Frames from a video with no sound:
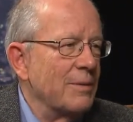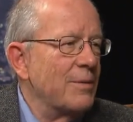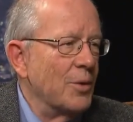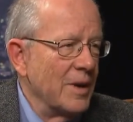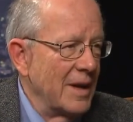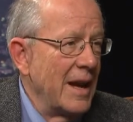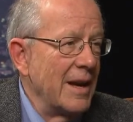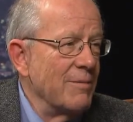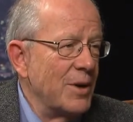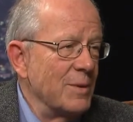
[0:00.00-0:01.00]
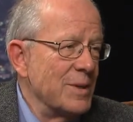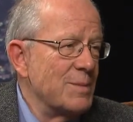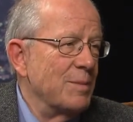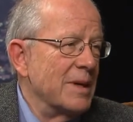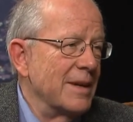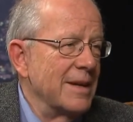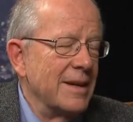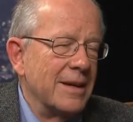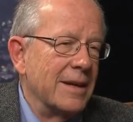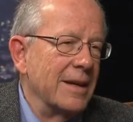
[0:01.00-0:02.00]
for getting votes, but
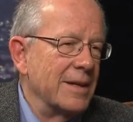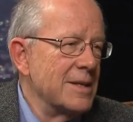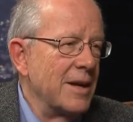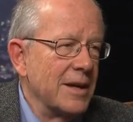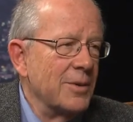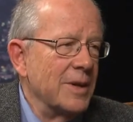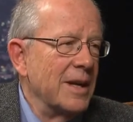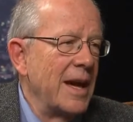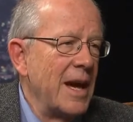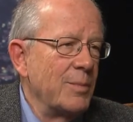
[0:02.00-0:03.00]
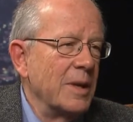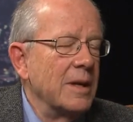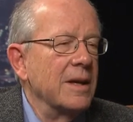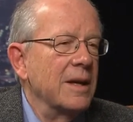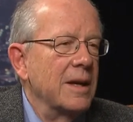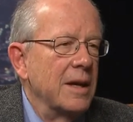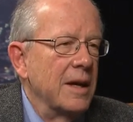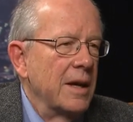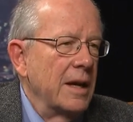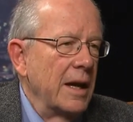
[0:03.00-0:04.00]
it's not going to happen.
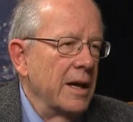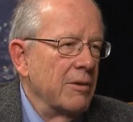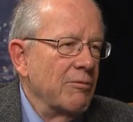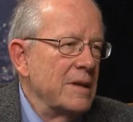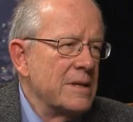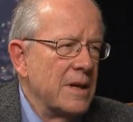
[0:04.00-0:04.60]
And Greece